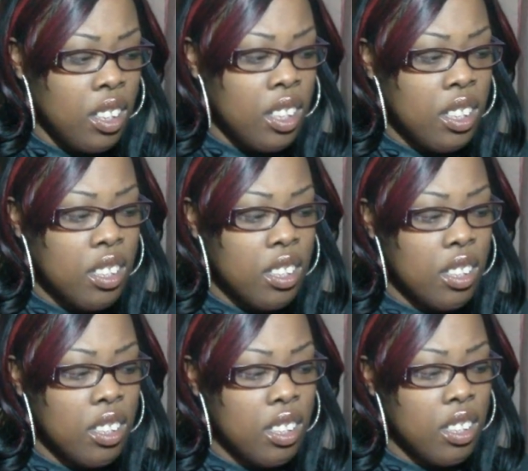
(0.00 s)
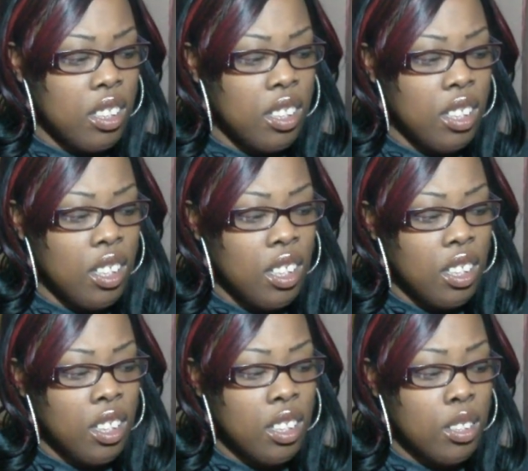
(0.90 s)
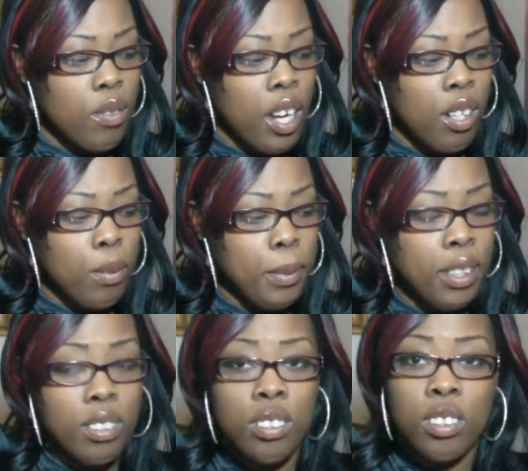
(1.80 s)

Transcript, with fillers: this looks right on me.